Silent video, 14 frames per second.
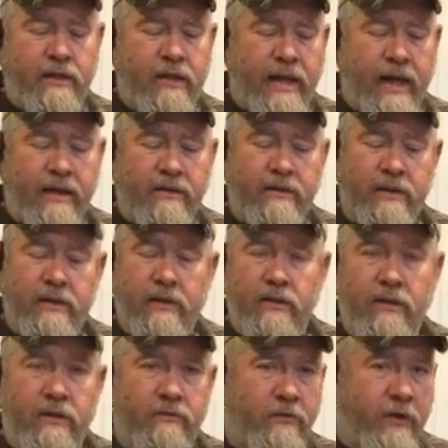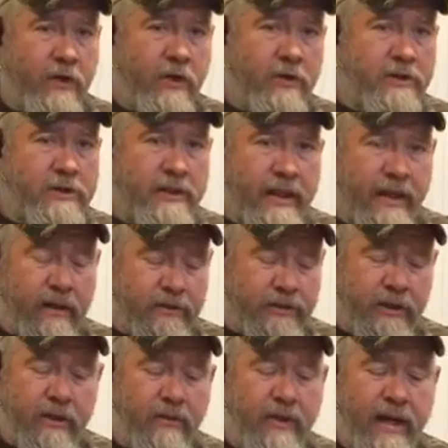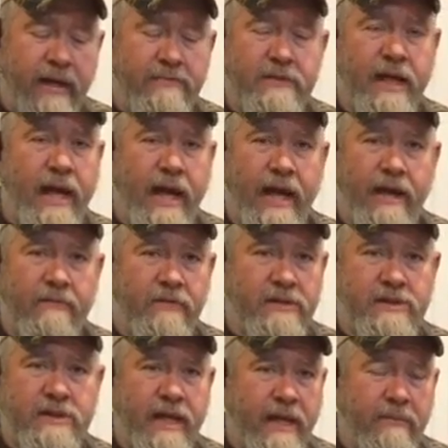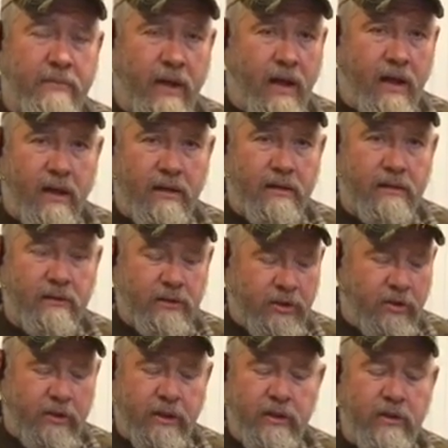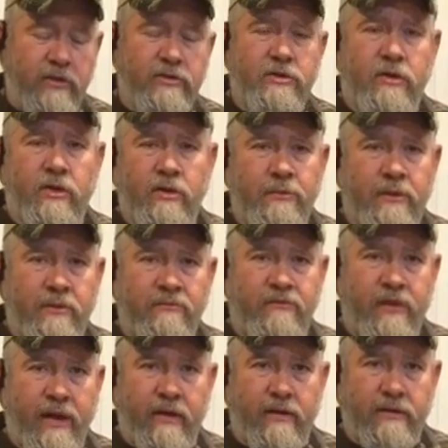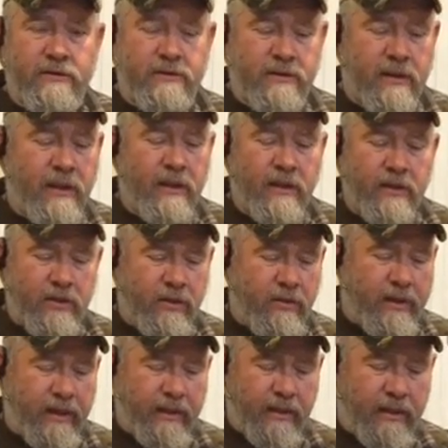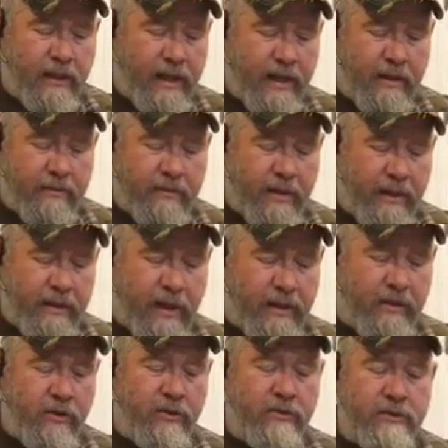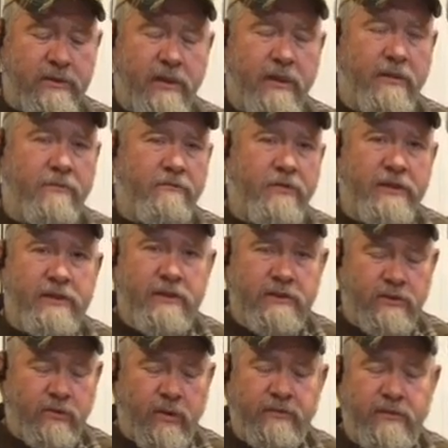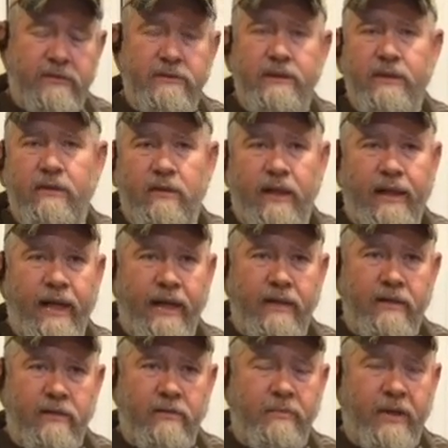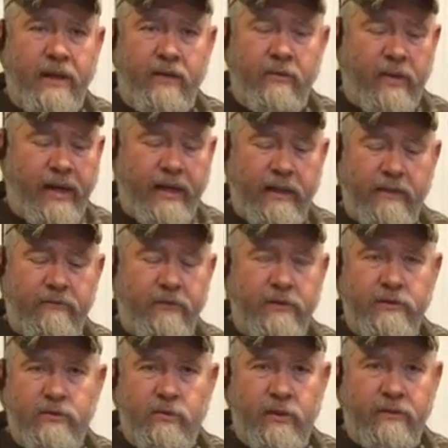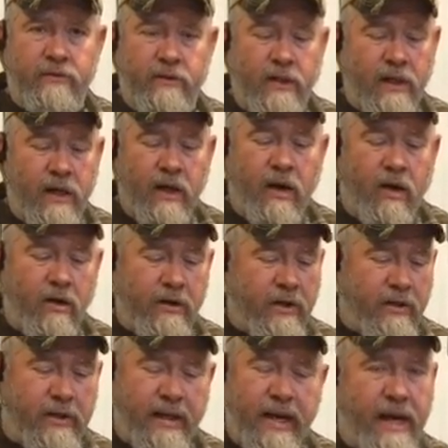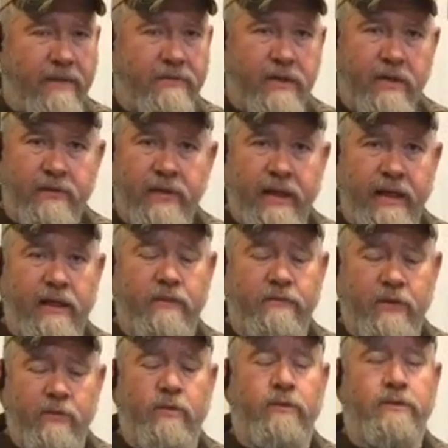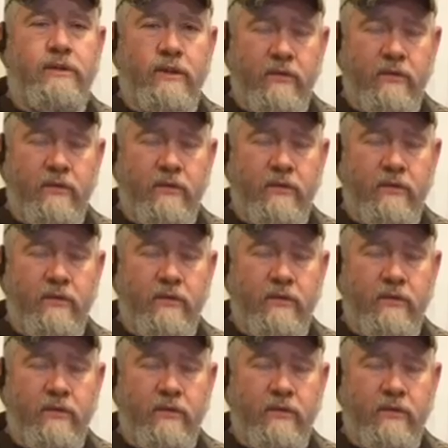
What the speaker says: Now, for your snares, you don't have to have the same lock. You can use aluminum ferrules. You can use fishing swivels that are like 800-pound rating for their swivel, or you can have it on the end if you want to.